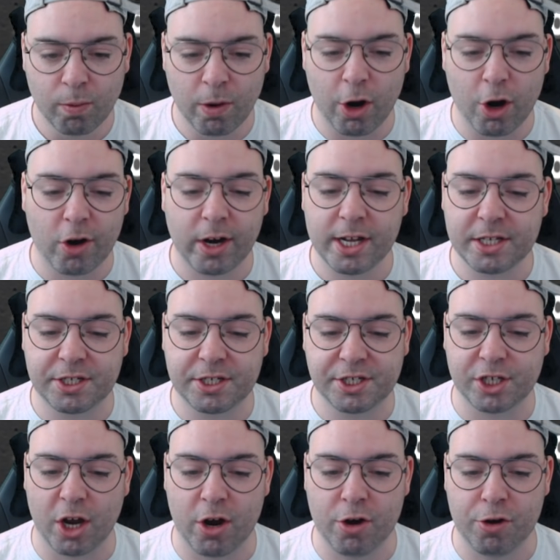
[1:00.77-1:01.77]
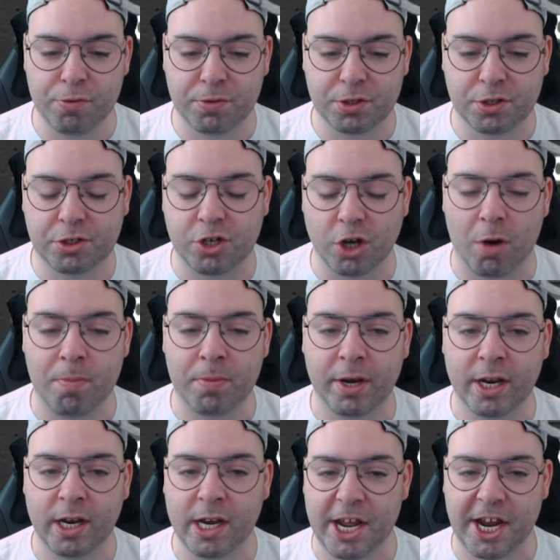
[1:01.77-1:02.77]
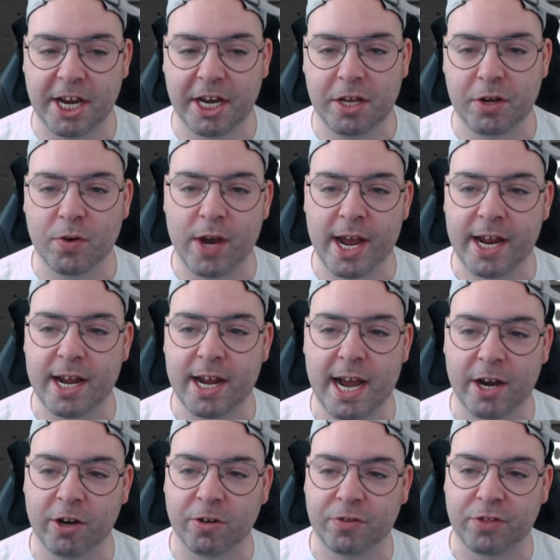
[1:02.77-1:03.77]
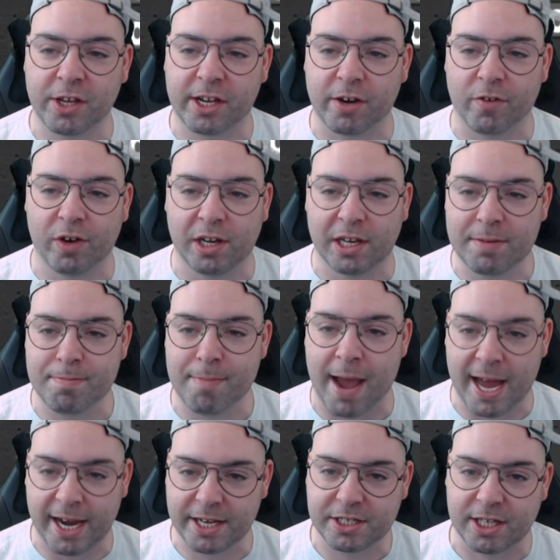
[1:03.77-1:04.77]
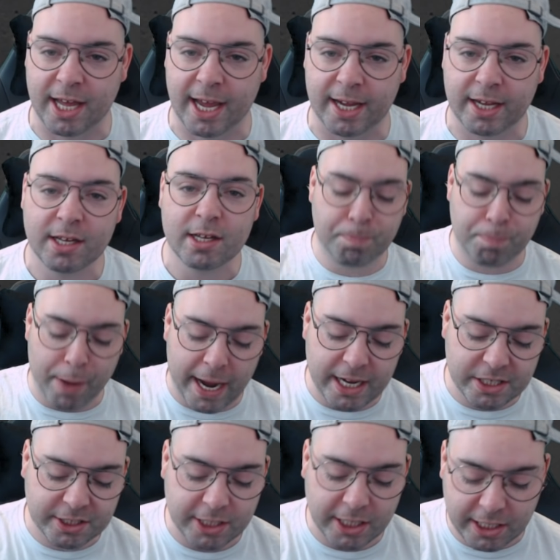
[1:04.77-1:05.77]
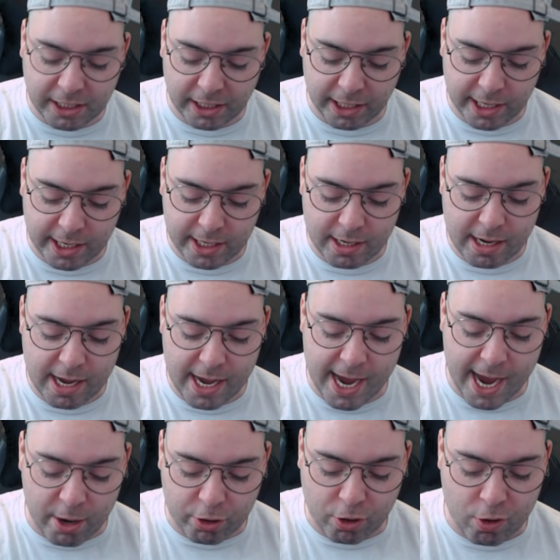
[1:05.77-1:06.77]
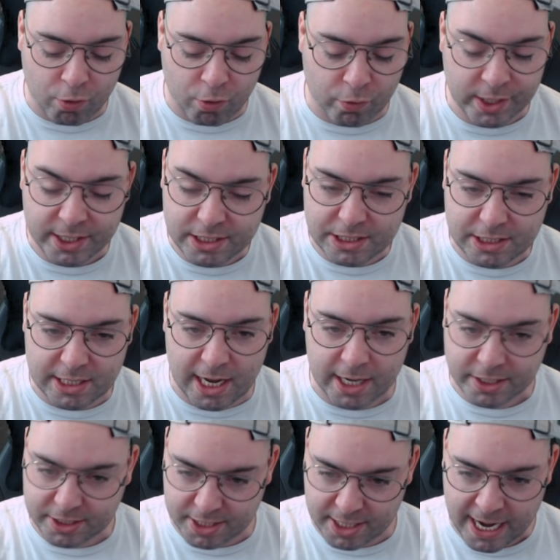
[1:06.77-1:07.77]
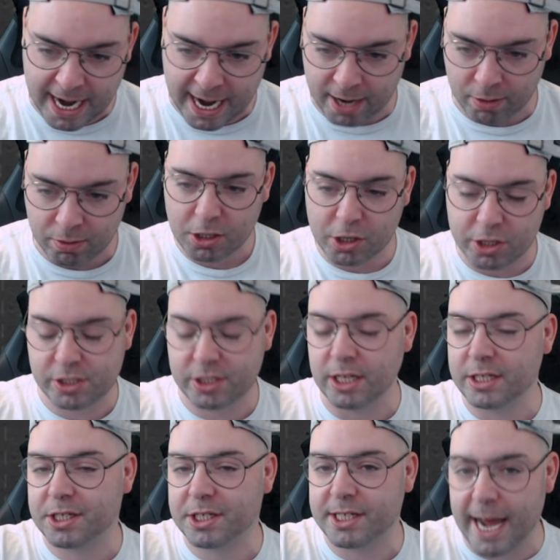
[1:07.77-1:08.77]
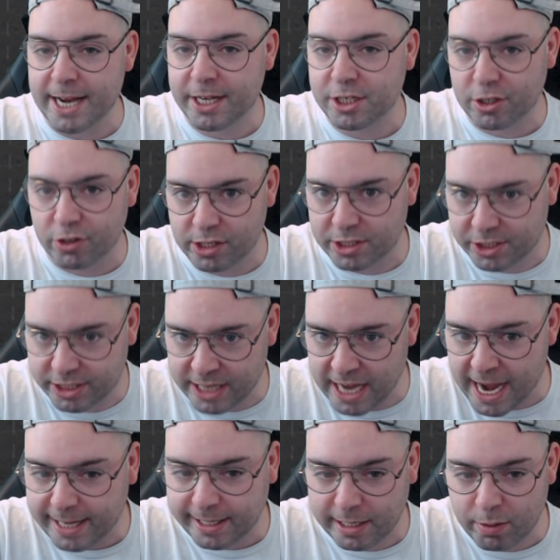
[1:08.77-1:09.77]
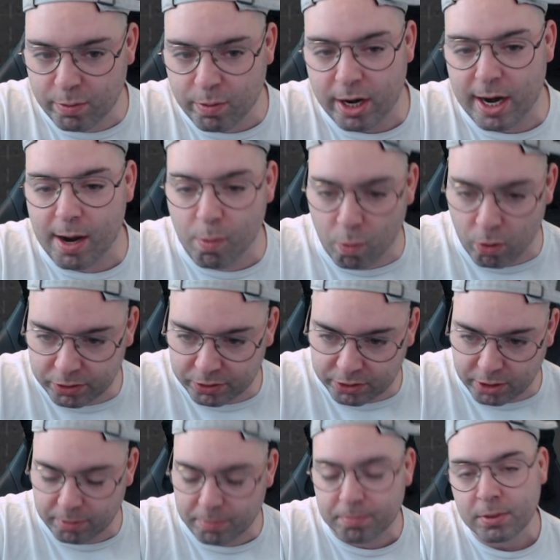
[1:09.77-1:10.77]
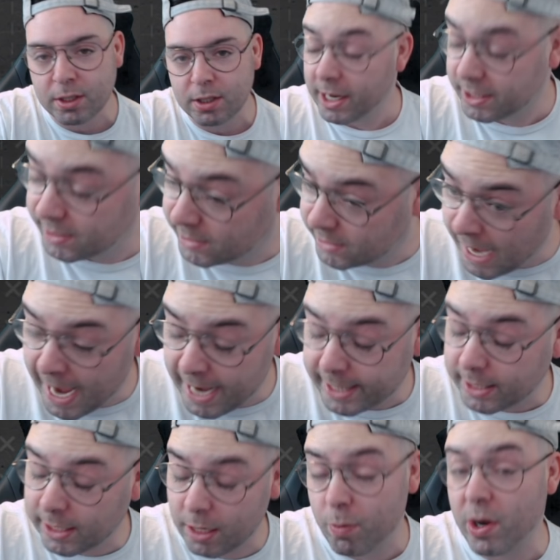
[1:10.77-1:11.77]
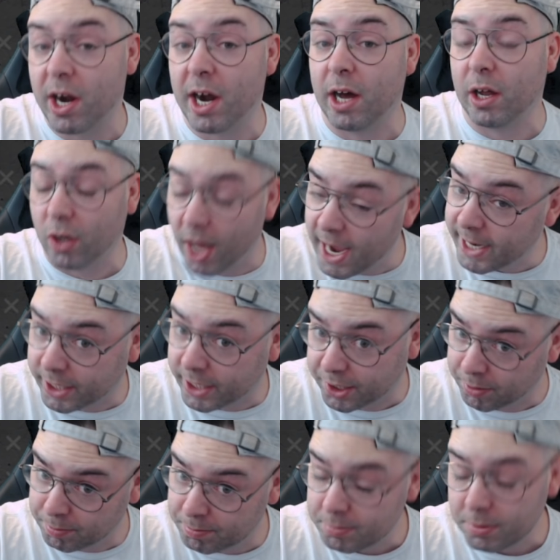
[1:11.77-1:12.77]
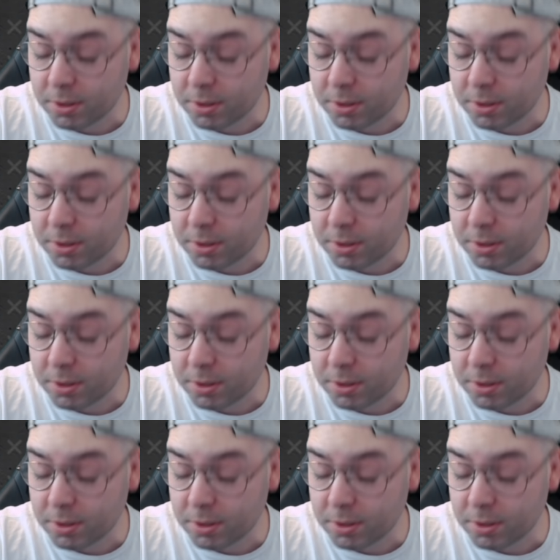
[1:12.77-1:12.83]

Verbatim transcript: We're already so dominant anyway. I don't think it really matters. Like, basically, our career starts now because the stats are exactly where I want them, exactly where I like them.